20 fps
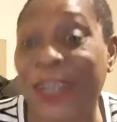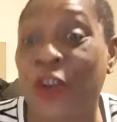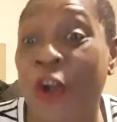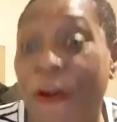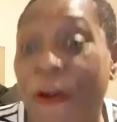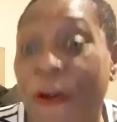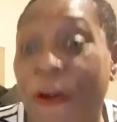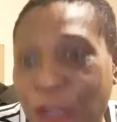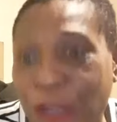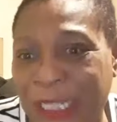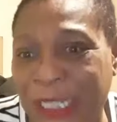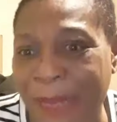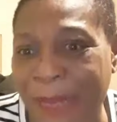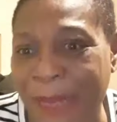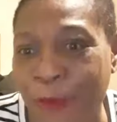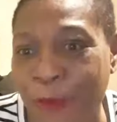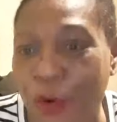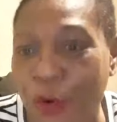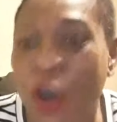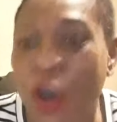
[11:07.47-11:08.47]

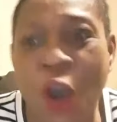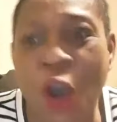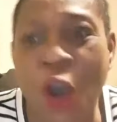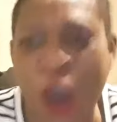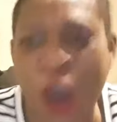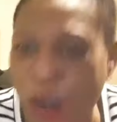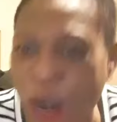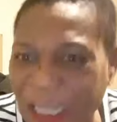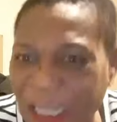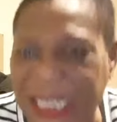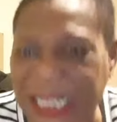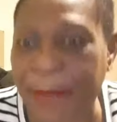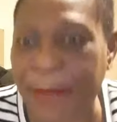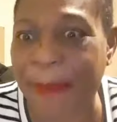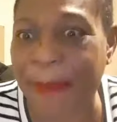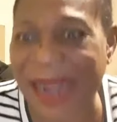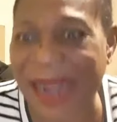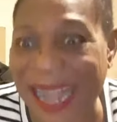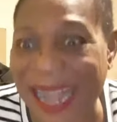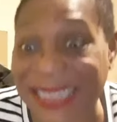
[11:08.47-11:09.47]
comfortable, all thing
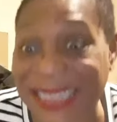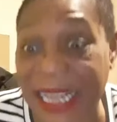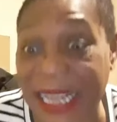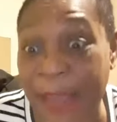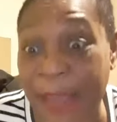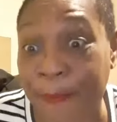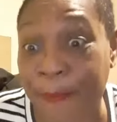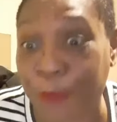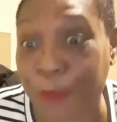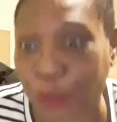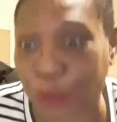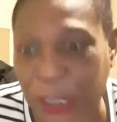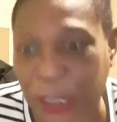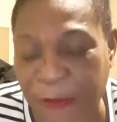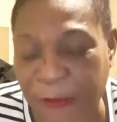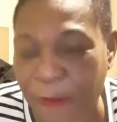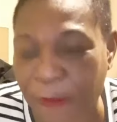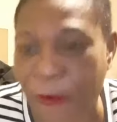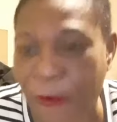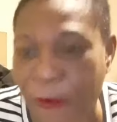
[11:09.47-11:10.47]
bright and beautiful for